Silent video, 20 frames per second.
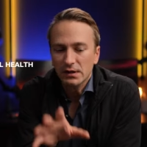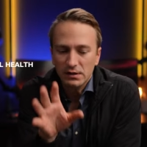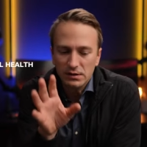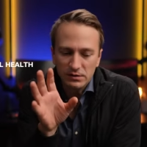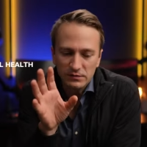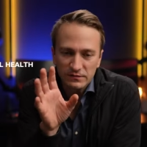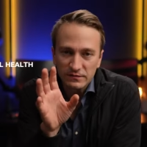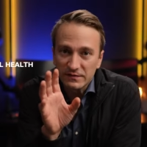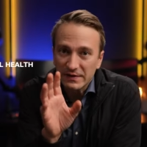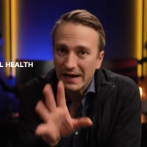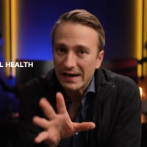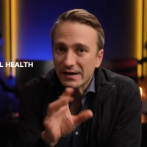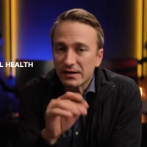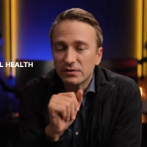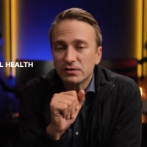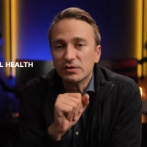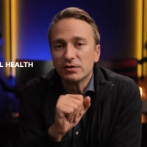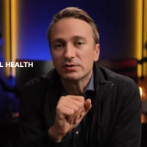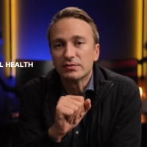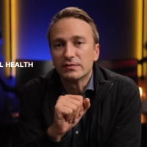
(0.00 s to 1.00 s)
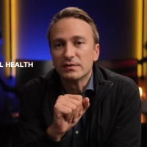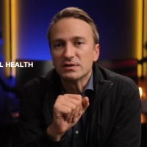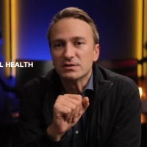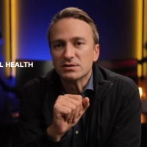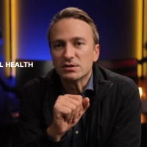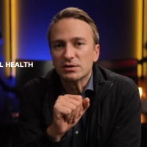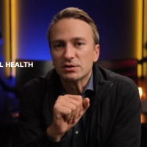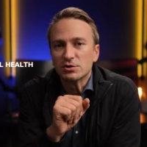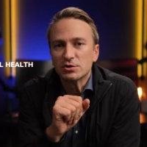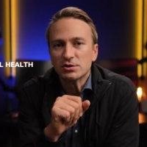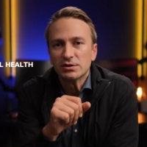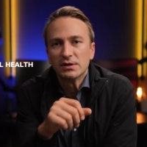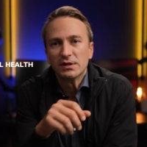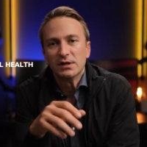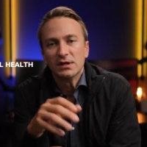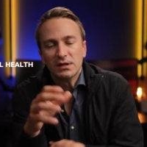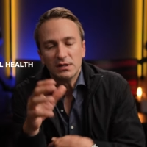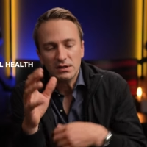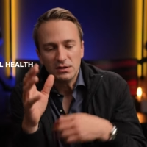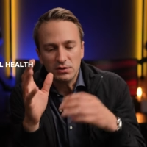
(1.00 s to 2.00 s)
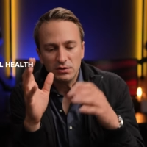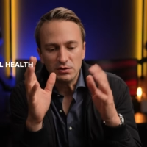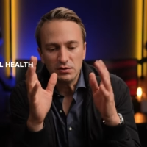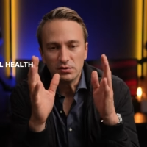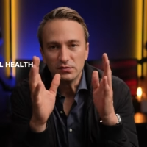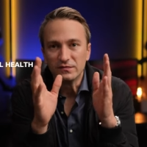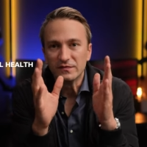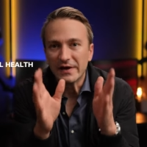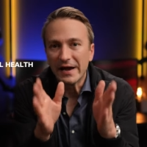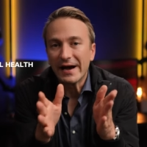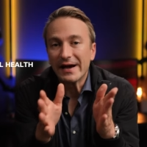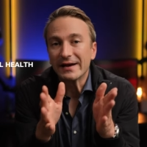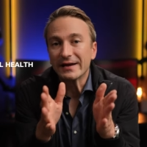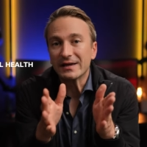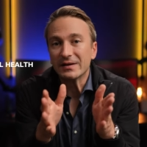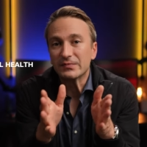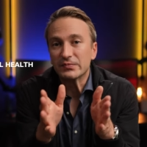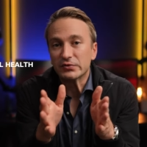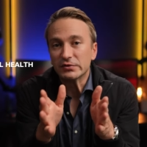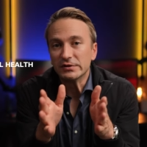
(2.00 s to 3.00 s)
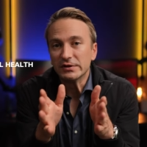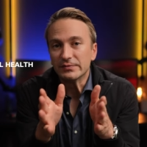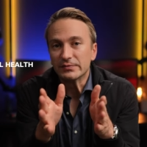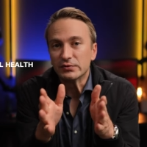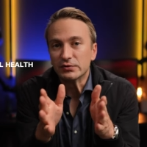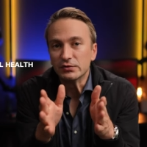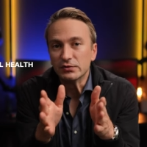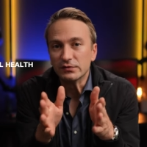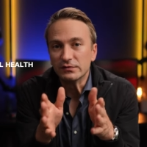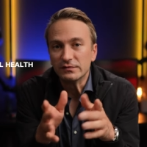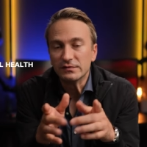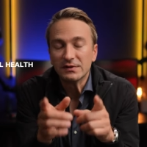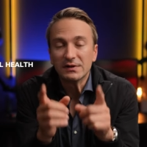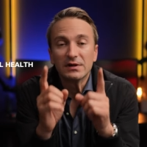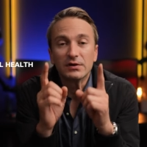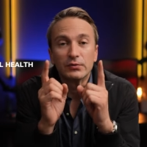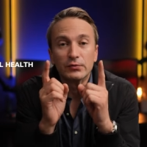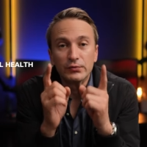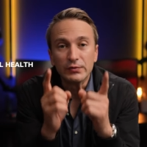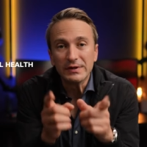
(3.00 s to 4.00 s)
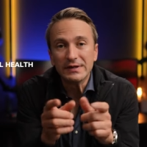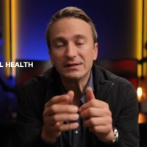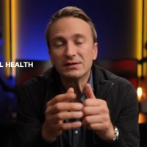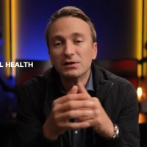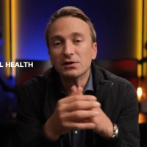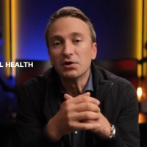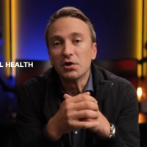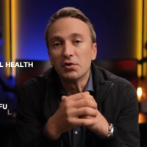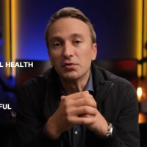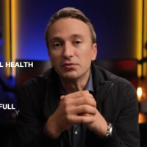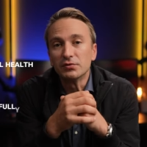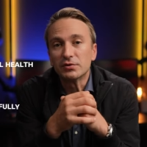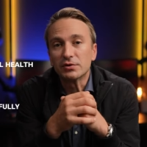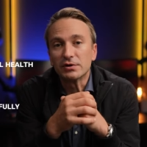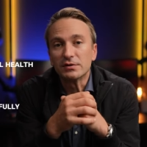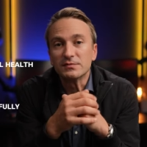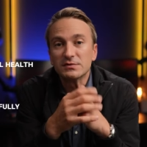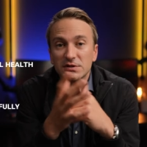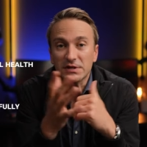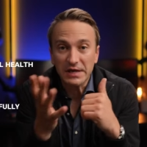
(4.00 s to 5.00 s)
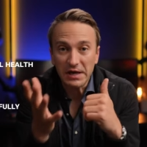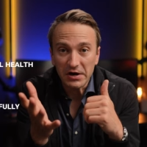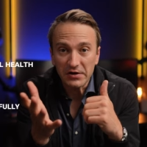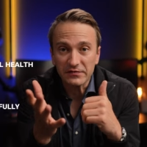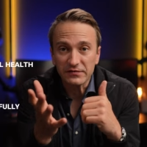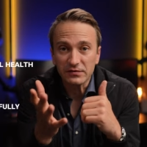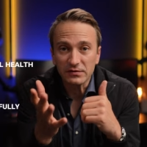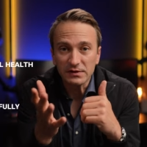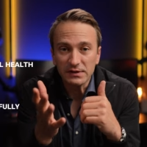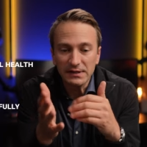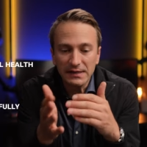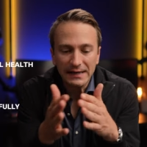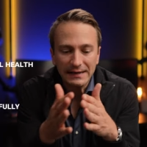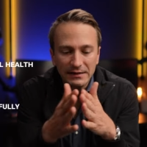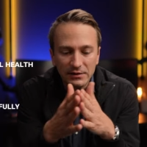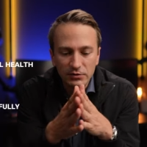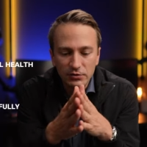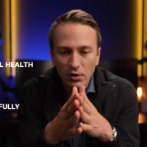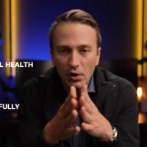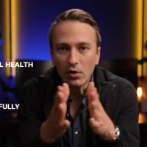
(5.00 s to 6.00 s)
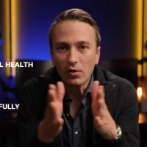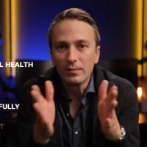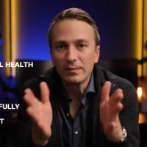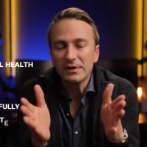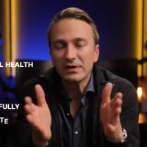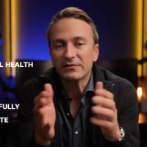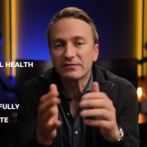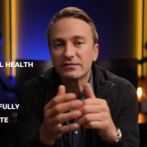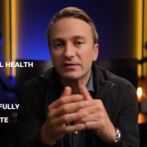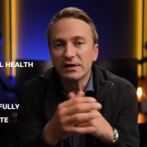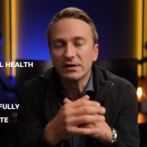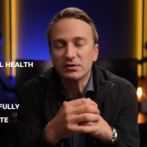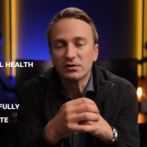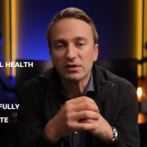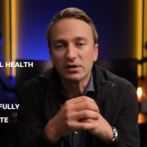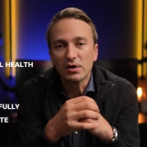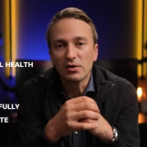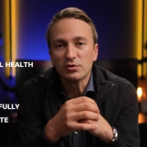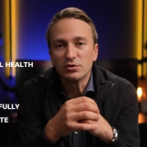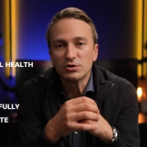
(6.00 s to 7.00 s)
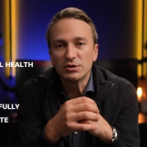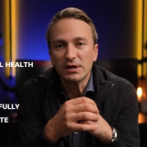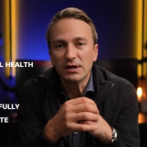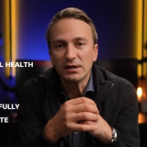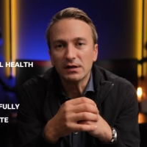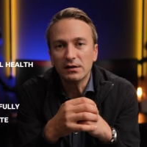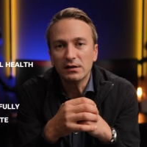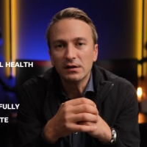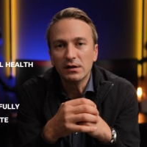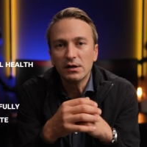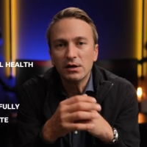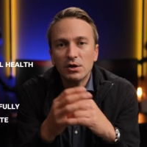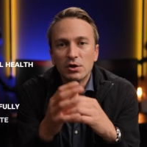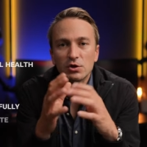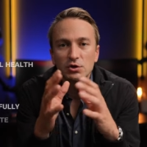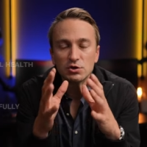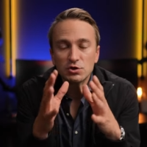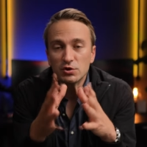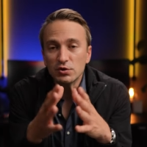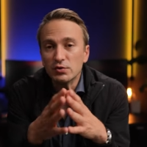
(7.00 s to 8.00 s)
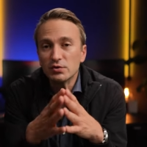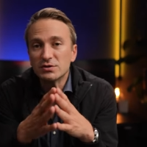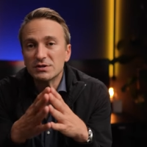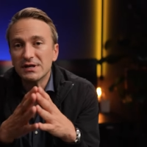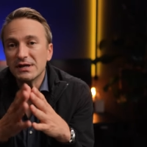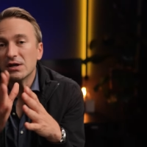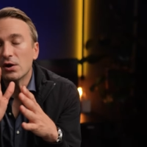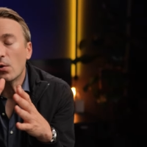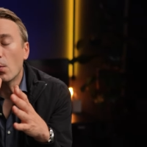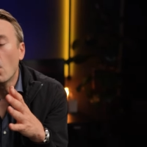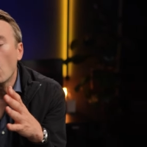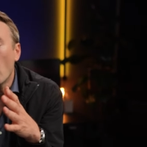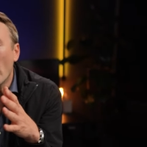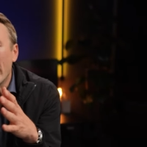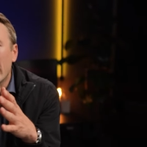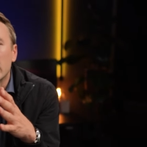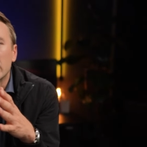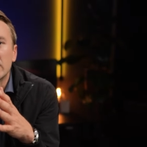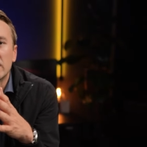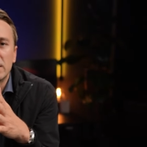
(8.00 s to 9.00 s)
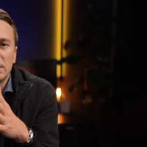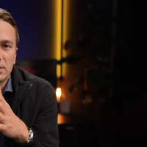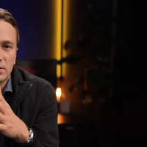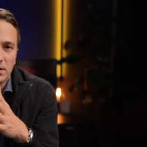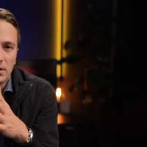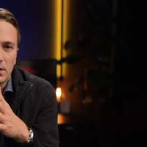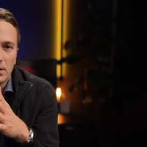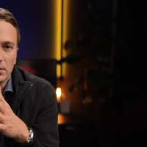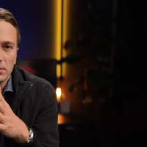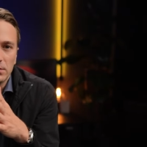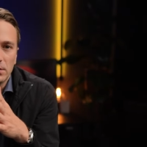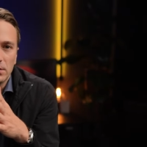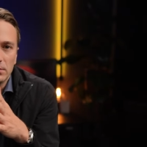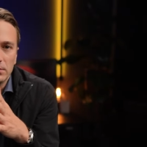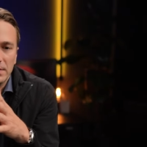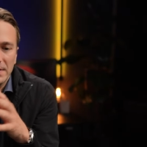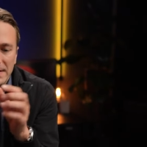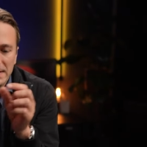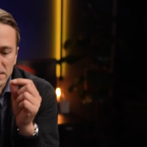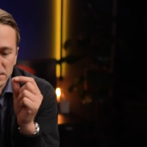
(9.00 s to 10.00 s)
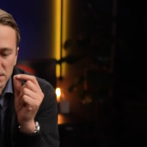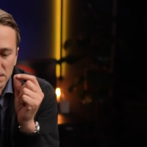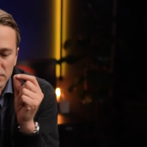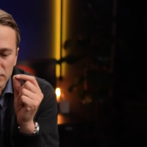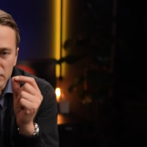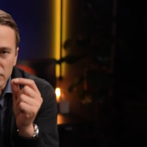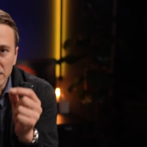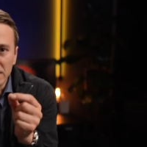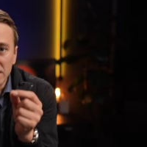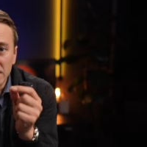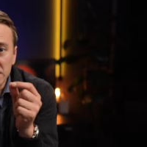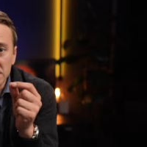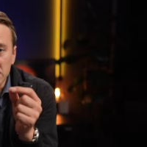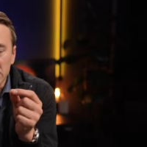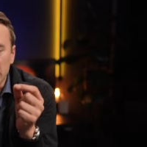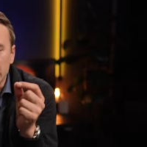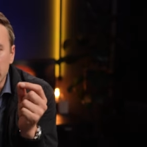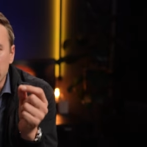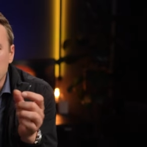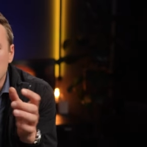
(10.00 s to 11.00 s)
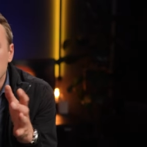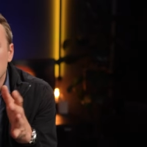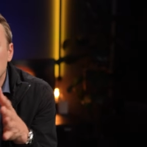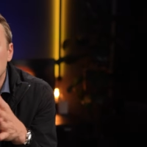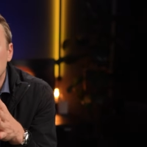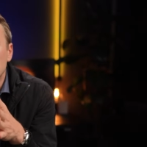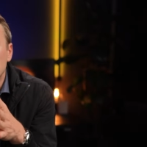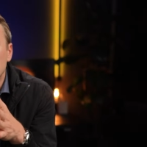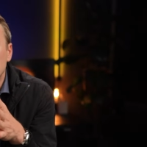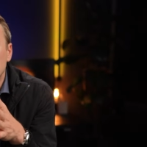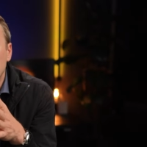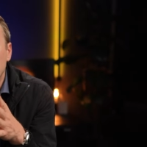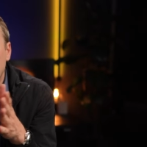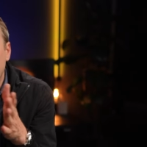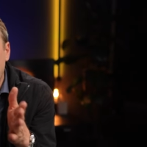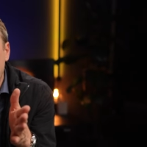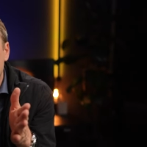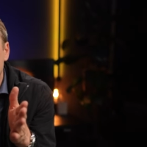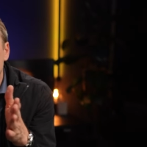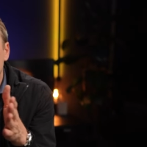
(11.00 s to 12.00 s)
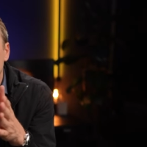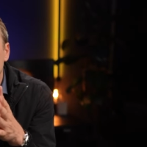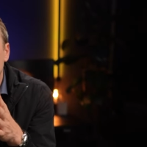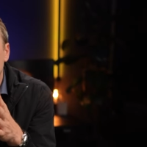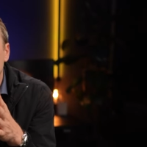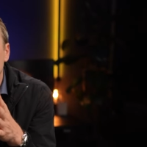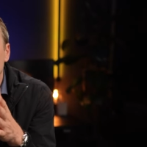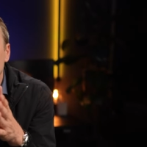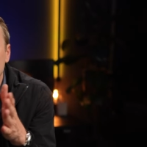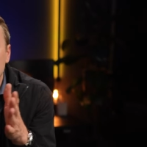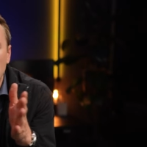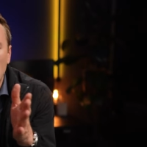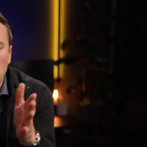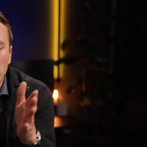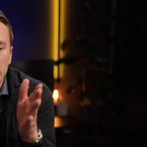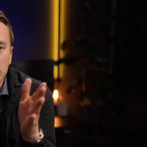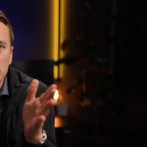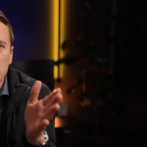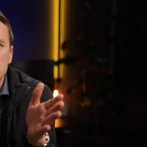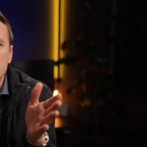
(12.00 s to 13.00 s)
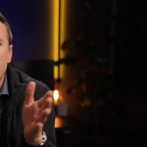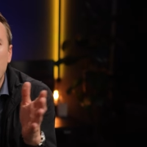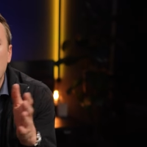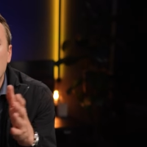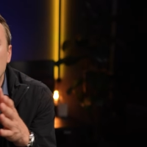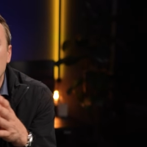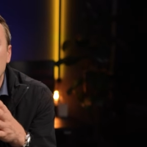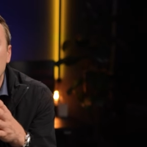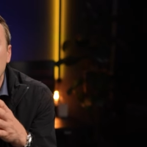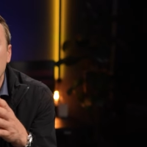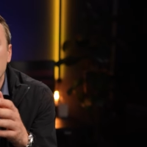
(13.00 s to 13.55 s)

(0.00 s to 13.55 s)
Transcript: You've gotta do your research. You've gotta get pre-approved. Read the loan terms carefully and don't be afraid to negotiate. Choosing where to get your car loan is a really serious decision. And after all, knowledge is power.